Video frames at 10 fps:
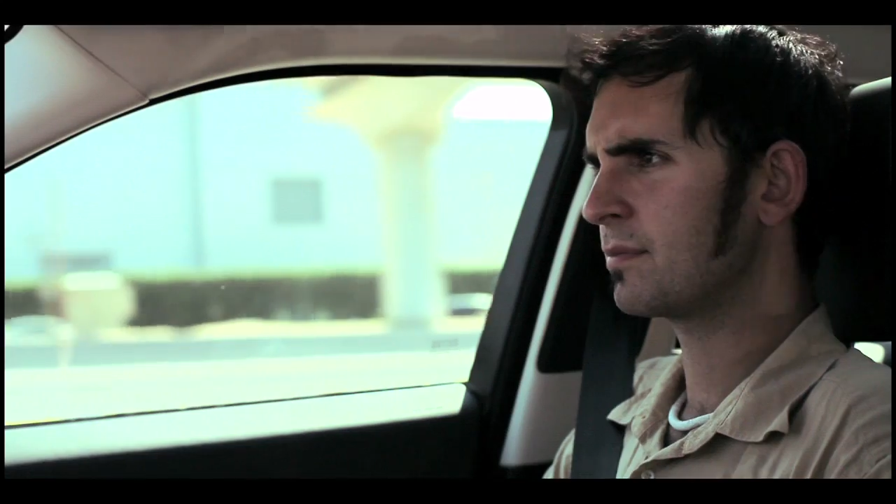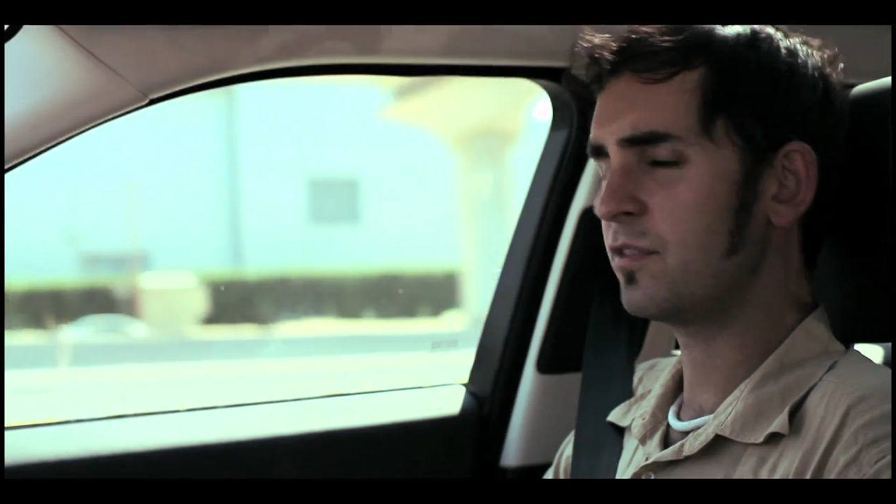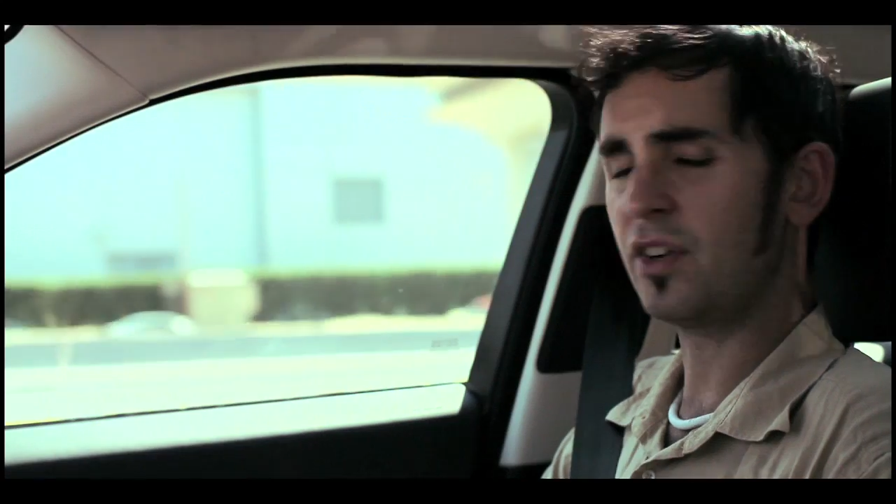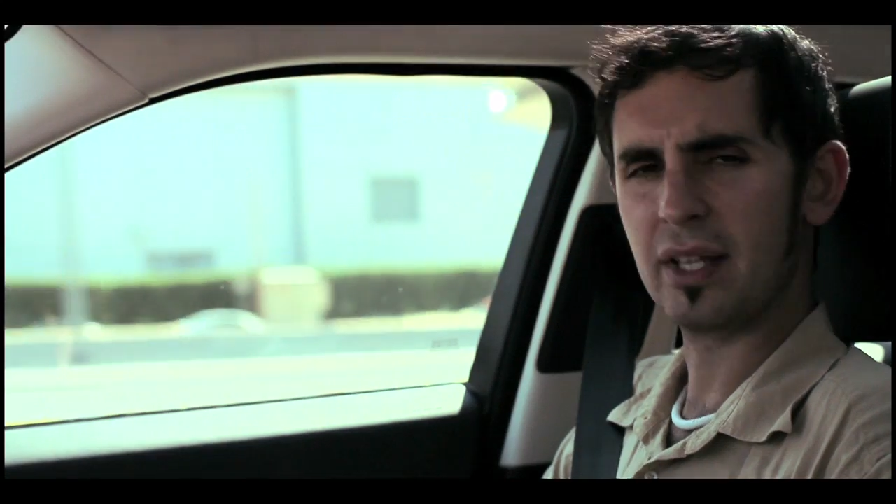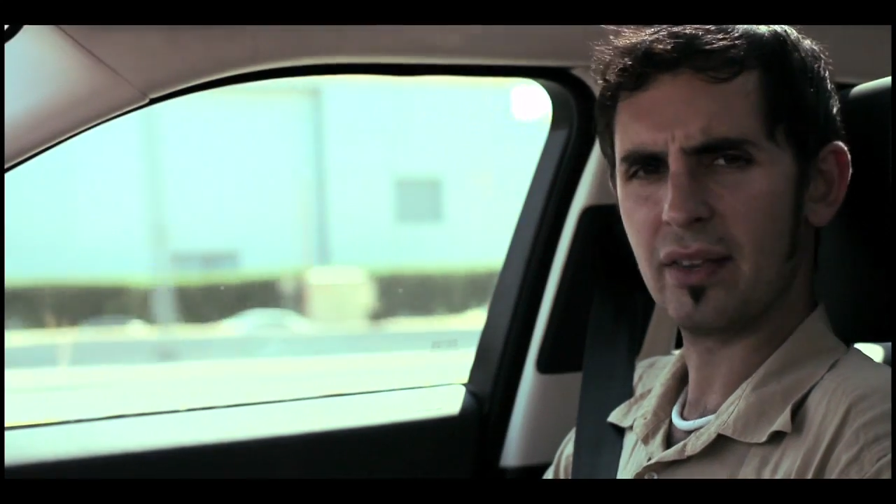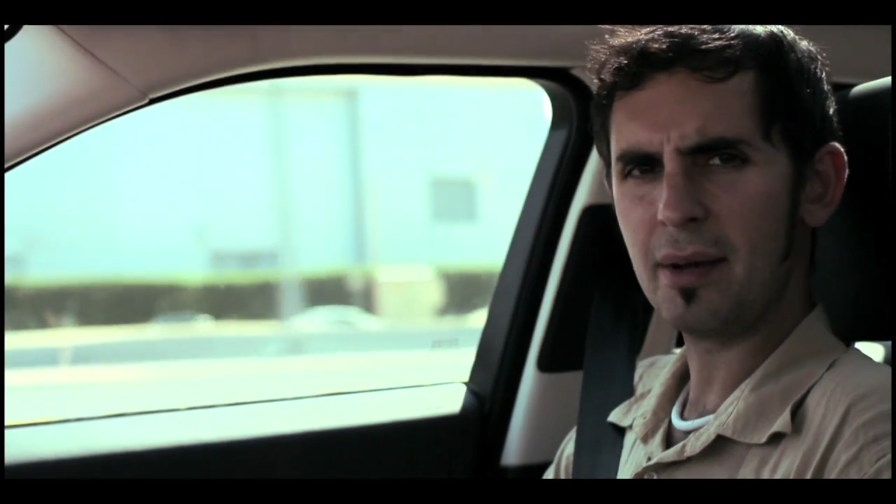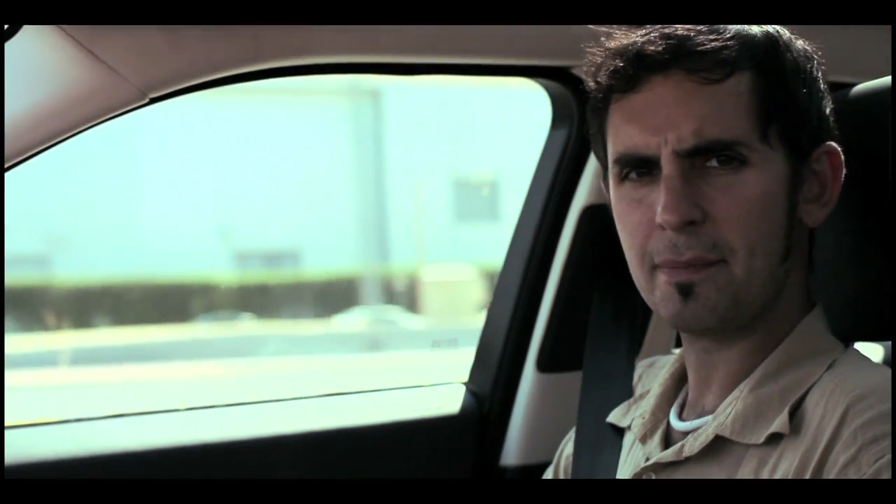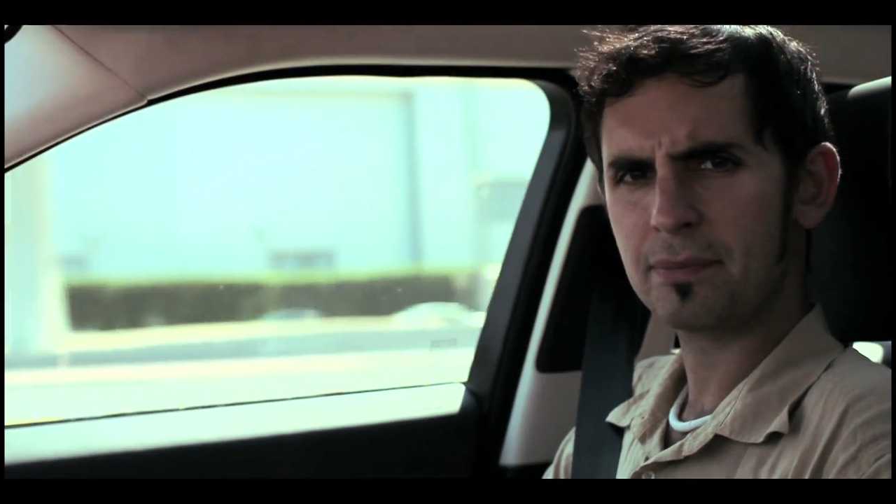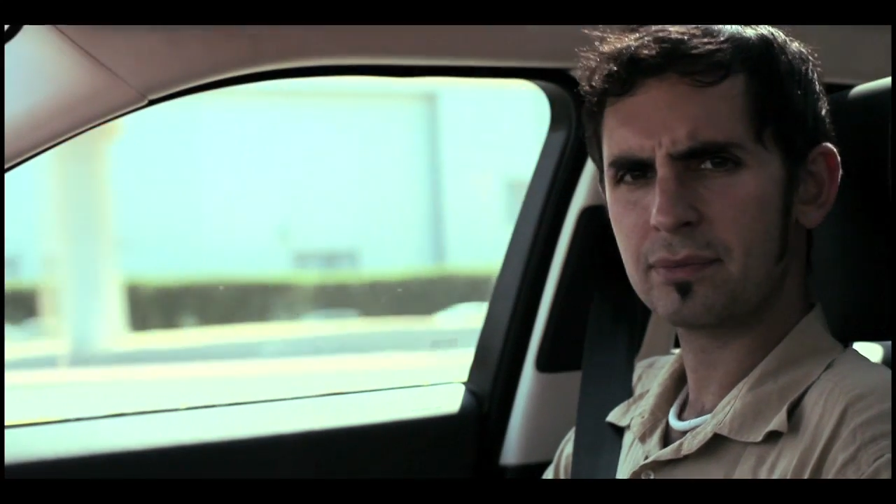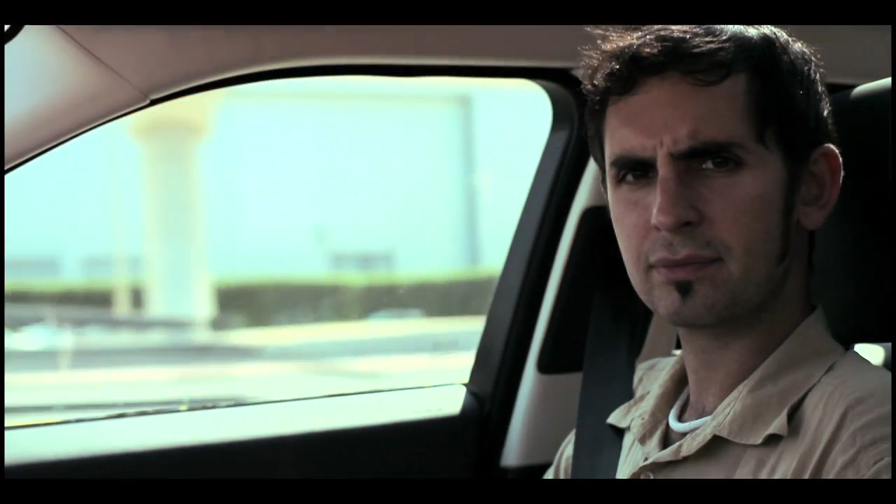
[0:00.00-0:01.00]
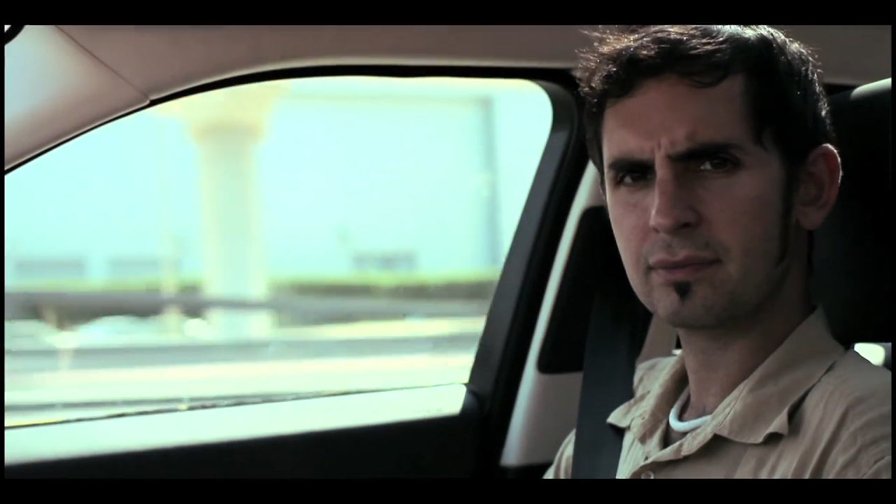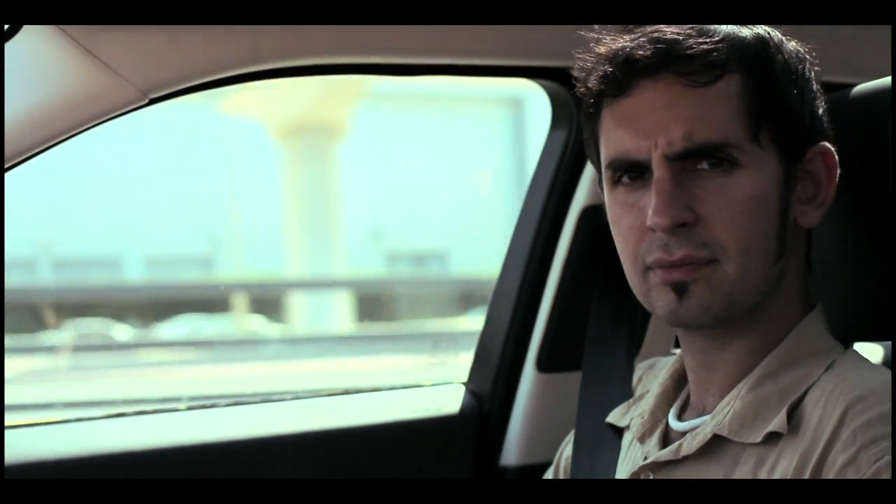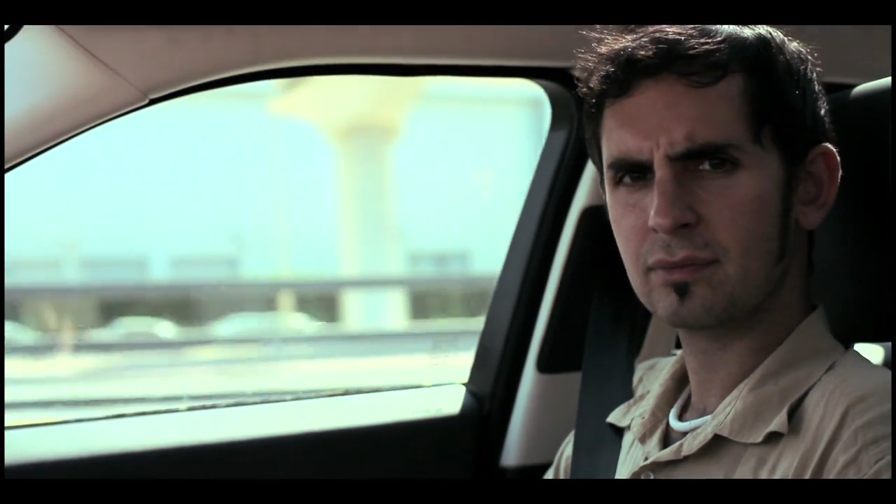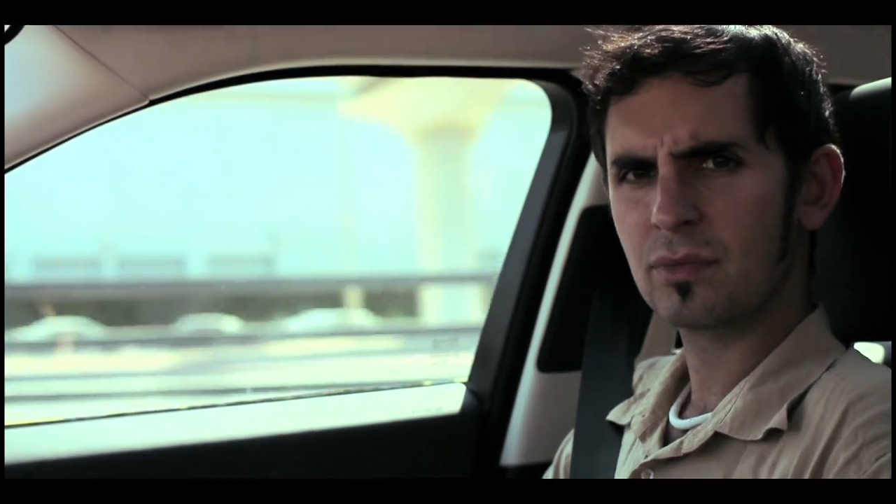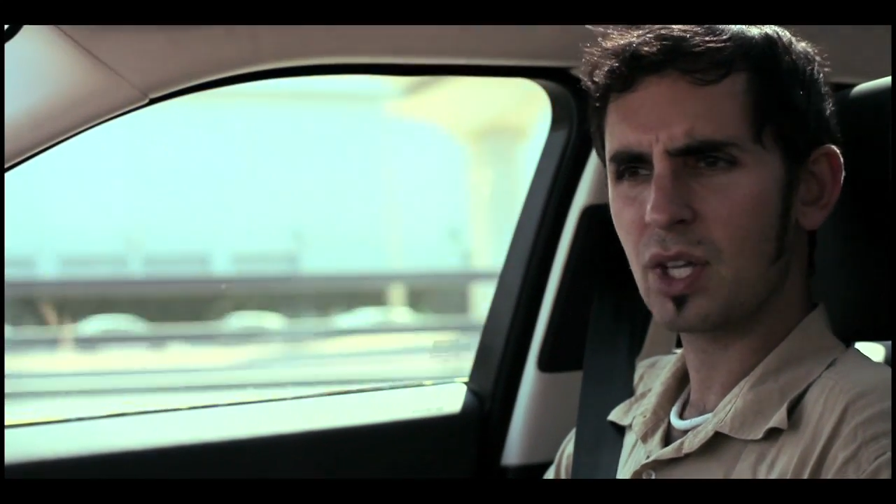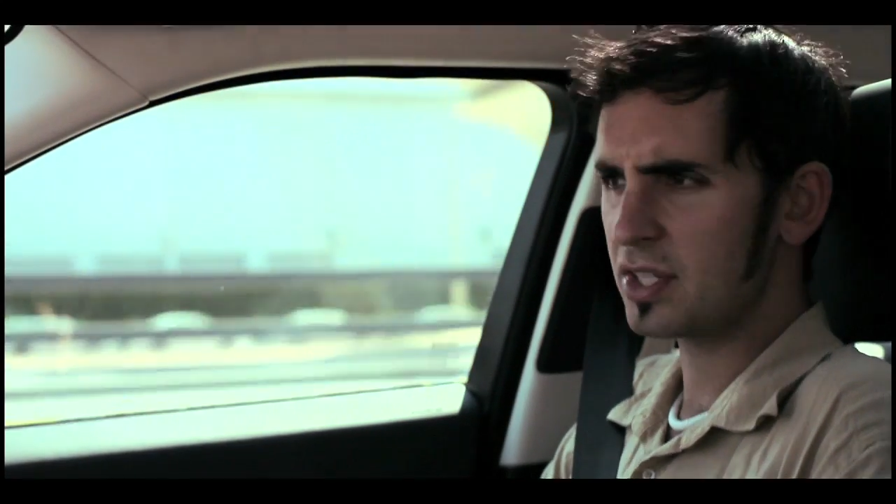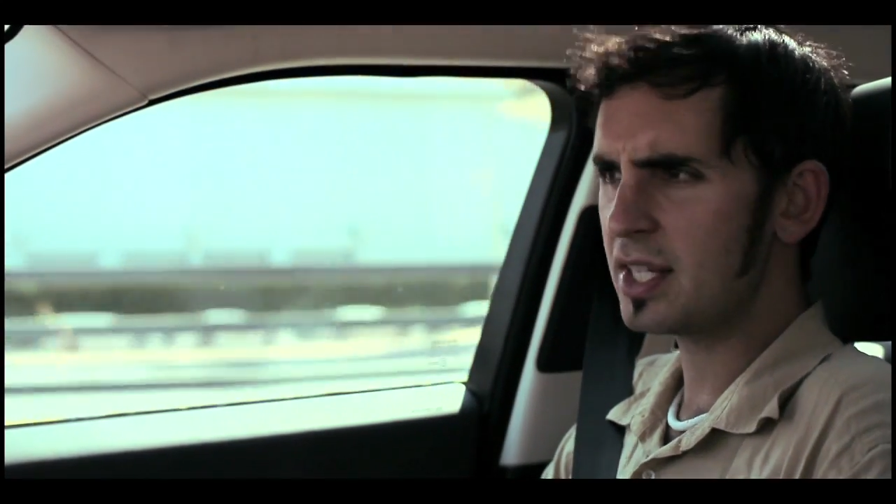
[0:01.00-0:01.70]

Funny that, because